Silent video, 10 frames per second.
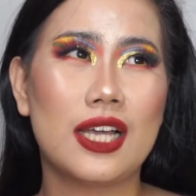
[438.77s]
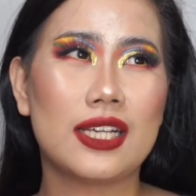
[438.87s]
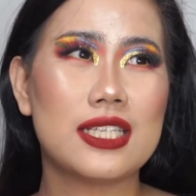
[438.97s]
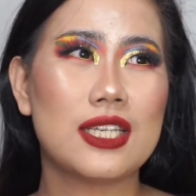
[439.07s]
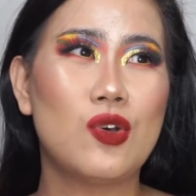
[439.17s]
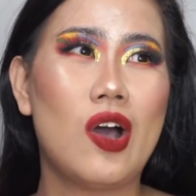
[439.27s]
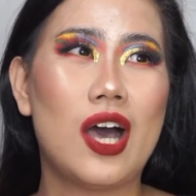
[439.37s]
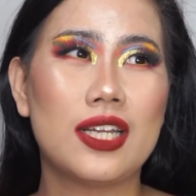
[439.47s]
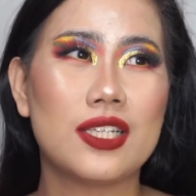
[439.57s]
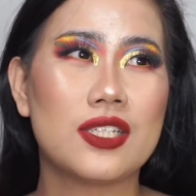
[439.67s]
Kasi no
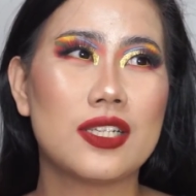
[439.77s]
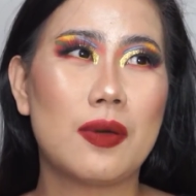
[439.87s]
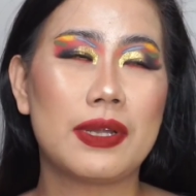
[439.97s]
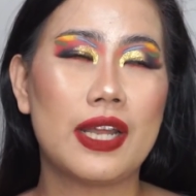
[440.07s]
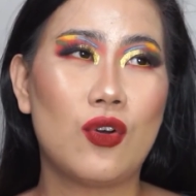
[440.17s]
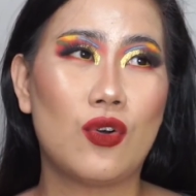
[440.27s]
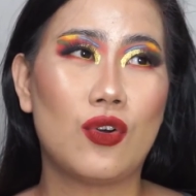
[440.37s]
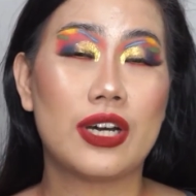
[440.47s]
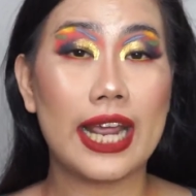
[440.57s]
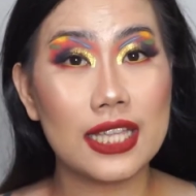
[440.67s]
college naman
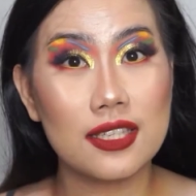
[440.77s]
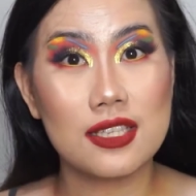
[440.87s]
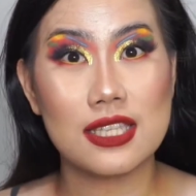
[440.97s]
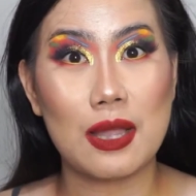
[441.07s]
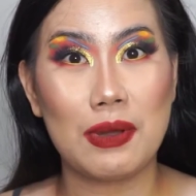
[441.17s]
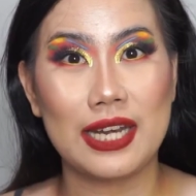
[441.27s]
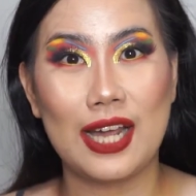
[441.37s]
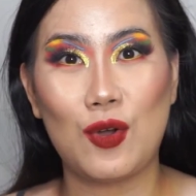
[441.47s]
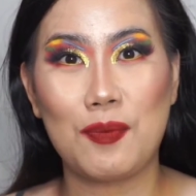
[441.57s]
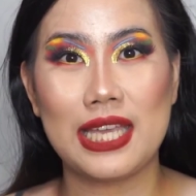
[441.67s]
ako, reds naman
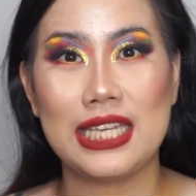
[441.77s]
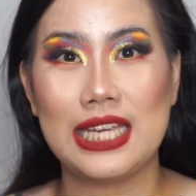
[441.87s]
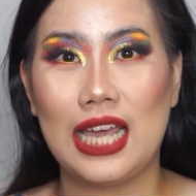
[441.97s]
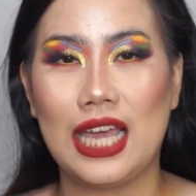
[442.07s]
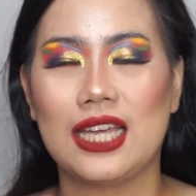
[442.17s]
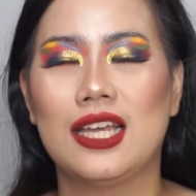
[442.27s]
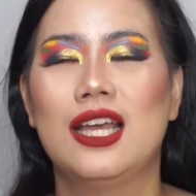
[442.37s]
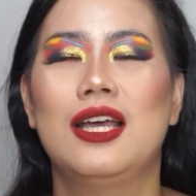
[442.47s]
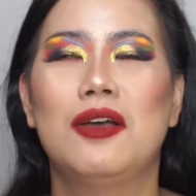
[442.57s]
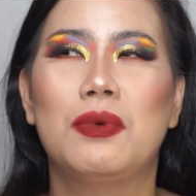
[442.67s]
ako, mahilig.
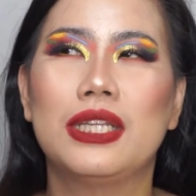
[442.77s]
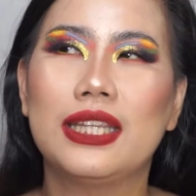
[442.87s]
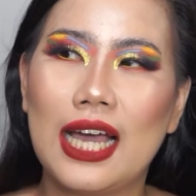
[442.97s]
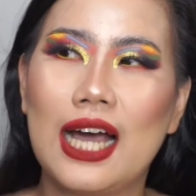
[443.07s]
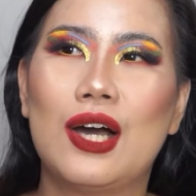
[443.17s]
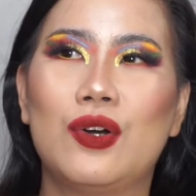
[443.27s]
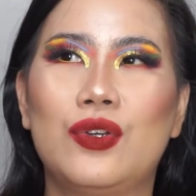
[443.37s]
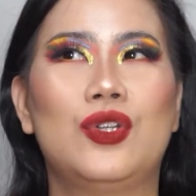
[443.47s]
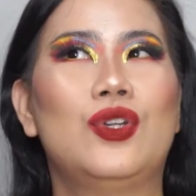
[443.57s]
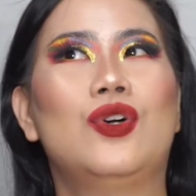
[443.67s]
But now,
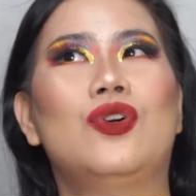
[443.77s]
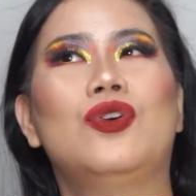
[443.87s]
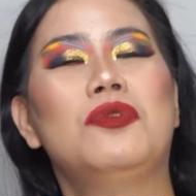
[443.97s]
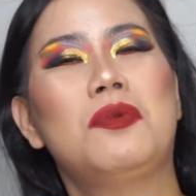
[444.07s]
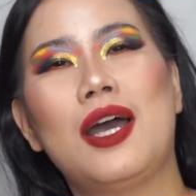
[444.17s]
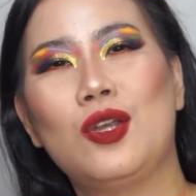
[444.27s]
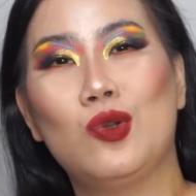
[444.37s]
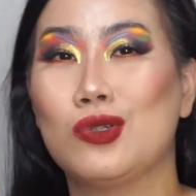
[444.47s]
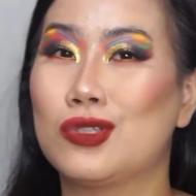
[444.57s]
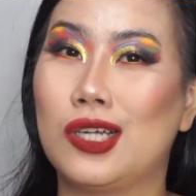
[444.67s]
you know, mga
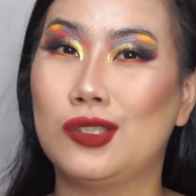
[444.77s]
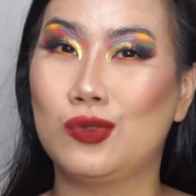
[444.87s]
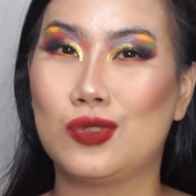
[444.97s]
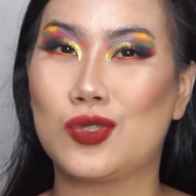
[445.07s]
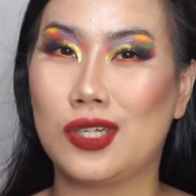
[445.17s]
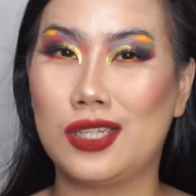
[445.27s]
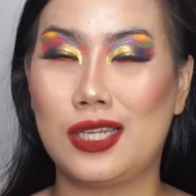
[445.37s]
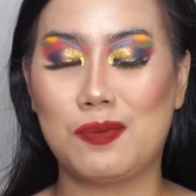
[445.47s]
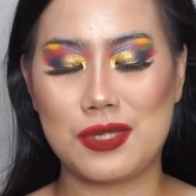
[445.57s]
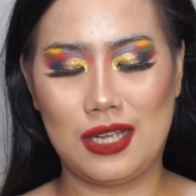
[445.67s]
neutral
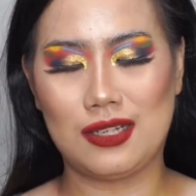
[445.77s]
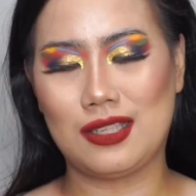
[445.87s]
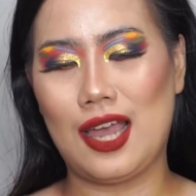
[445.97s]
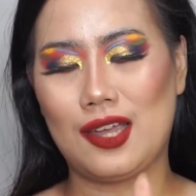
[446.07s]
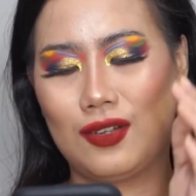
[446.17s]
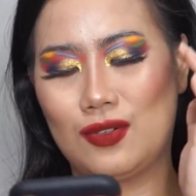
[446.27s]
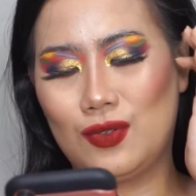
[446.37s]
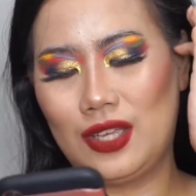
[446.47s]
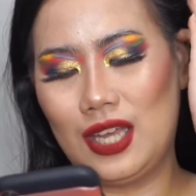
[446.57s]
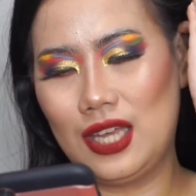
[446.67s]
lips lang tayo,
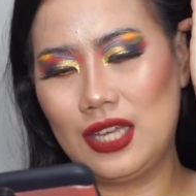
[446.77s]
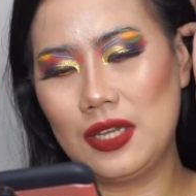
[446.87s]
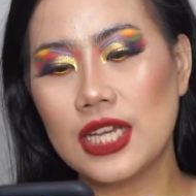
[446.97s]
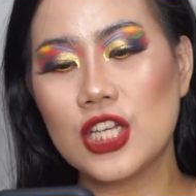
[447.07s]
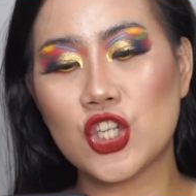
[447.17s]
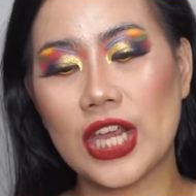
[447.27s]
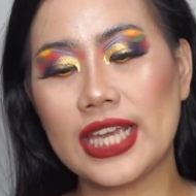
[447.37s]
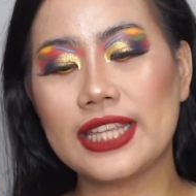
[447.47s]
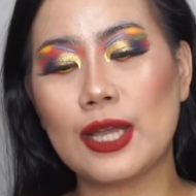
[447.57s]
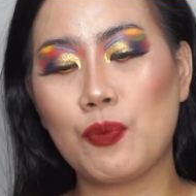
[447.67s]
okay?
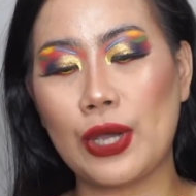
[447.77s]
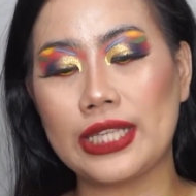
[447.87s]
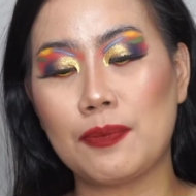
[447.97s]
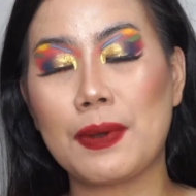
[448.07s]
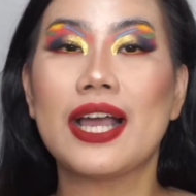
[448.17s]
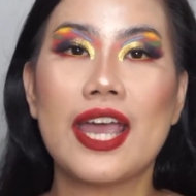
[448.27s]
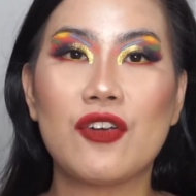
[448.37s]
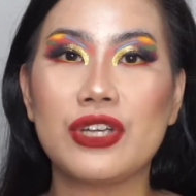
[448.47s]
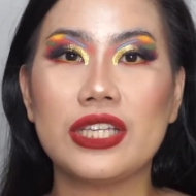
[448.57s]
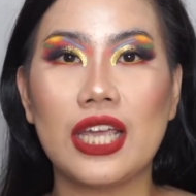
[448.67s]
Shade na pwede pang
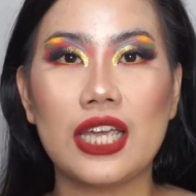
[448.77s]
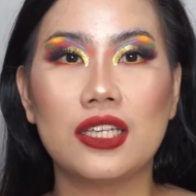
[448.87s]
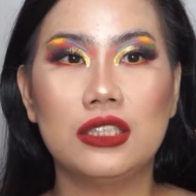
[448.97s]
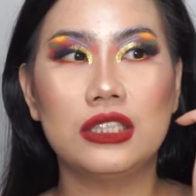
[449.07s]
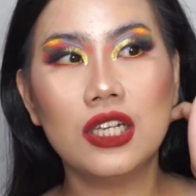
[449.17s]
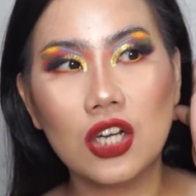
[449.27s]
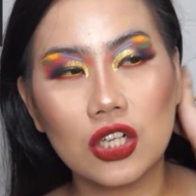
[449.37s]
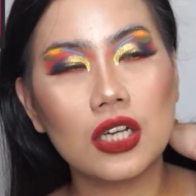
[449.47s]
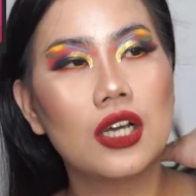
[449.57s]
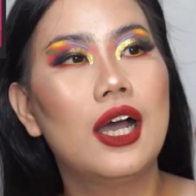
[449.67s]
everyday look.
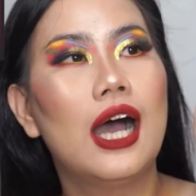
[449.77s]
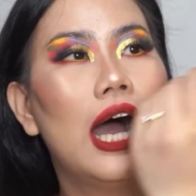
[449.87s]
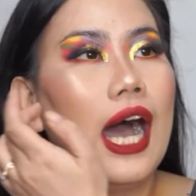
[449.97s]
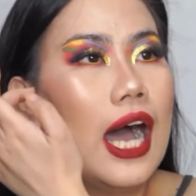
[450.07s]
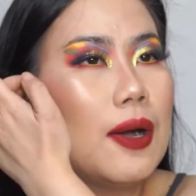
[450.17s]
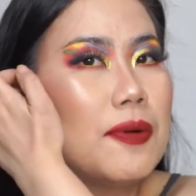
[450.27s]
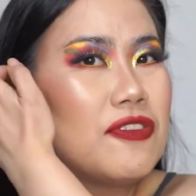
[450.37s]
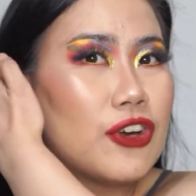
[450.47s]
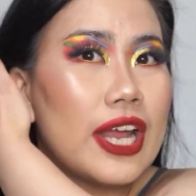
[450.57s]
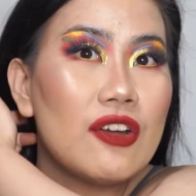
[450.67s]

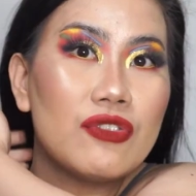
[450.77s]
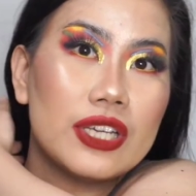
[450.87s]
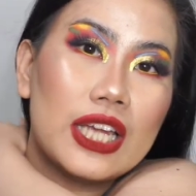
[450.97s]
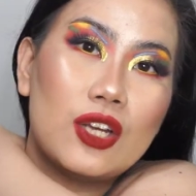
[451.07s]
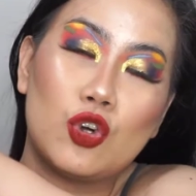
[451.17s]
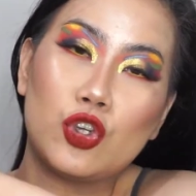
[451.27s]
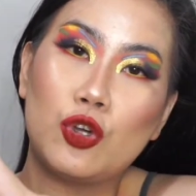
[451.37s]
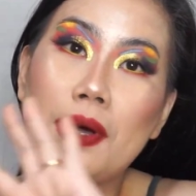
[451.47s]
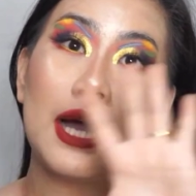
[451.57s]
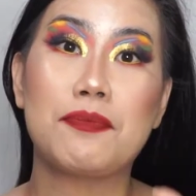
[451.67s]
For everyday look,
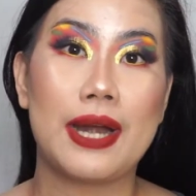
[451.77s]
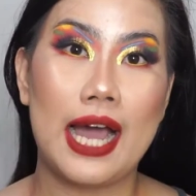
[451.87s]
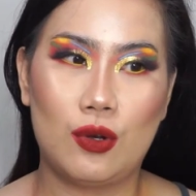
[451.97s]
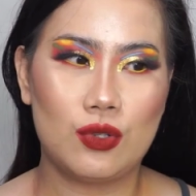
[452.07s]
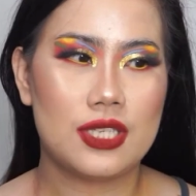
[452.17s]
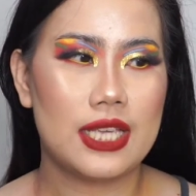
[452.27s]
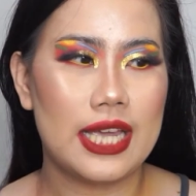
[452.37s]
yung mga browns.